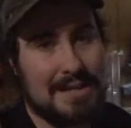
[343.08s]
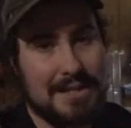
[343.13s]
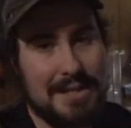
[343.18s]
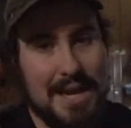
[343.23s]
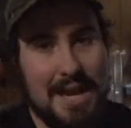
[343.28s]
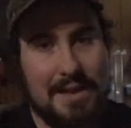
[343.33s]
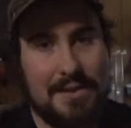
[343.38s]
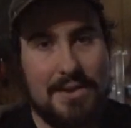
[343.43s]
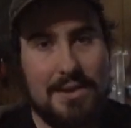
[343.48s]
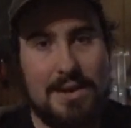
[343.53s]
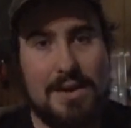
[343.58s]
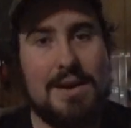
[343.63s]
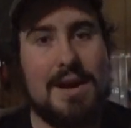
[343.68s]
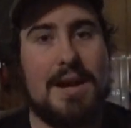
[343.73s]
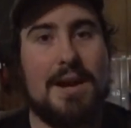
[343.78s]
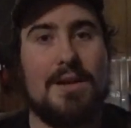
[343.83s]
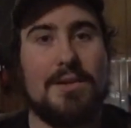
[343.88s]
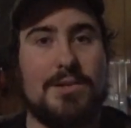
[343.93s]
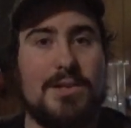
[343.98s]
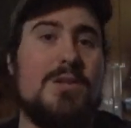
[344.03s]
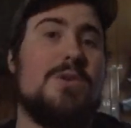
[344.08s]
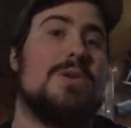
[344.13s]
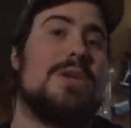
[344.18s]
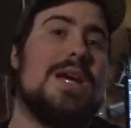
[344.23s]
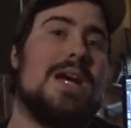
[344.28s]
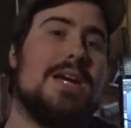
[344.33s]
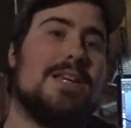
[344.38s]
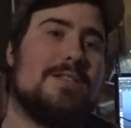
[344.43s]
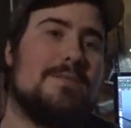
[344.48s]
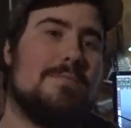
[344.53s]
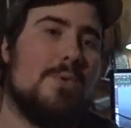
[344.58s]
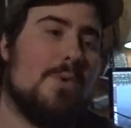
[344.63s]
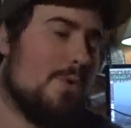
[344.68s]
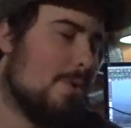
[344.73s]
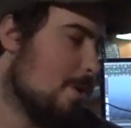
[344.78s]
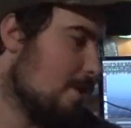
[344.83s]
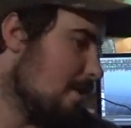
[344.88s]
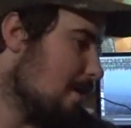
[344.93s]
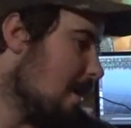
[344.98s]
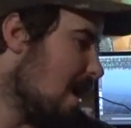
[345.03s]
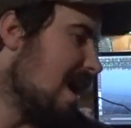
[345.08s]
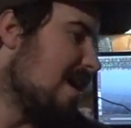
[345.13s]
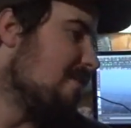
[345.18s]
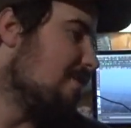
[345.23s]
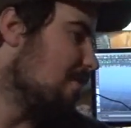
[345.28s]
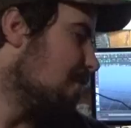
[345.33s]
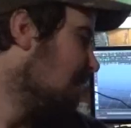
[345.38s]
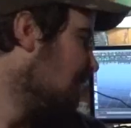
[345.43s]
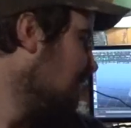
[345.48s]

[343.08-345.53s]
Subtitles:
together, and I'll show you guys more of